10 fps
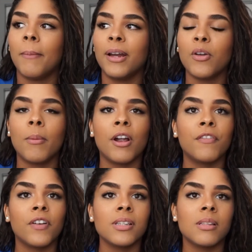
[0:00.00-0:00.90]
I know in our
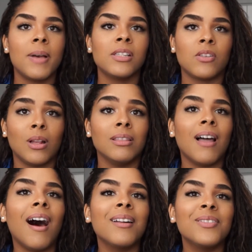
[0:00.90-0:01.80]
first semester, a
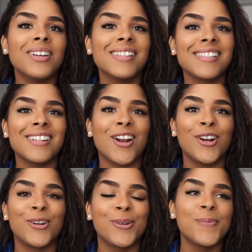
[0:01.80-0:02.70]
lot of us in
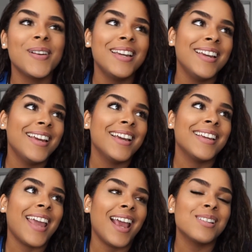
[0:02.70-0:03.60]
our group
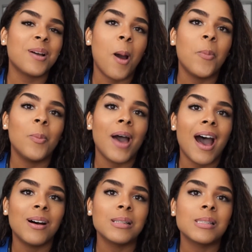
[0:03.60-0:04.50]
gained a couple
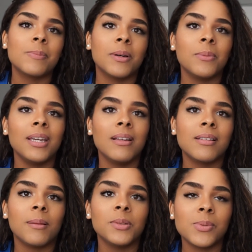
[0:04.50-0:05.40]
pounds, but we
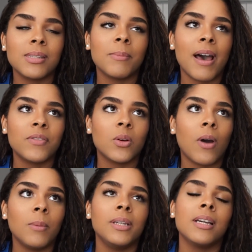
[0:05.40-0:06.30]
ended up losing them after a
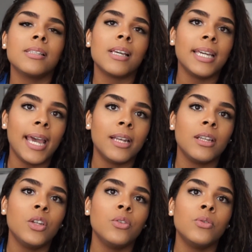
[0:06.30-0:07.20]
while because,
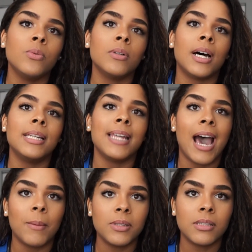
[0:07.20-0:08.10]
again, you
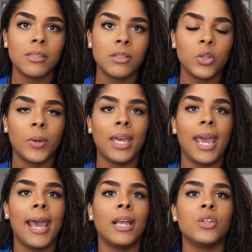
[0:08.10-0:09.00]
adapt to
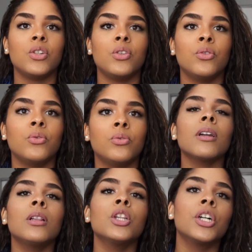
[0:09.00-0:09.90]
it and you
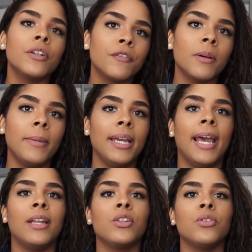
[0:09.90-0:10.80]
learn from it
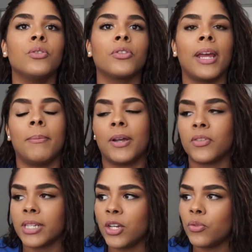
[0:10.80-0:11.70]
and you create
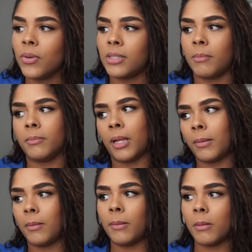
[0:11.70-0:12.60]
better schedules and blah
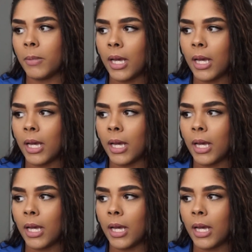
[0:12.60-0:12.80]
blah blah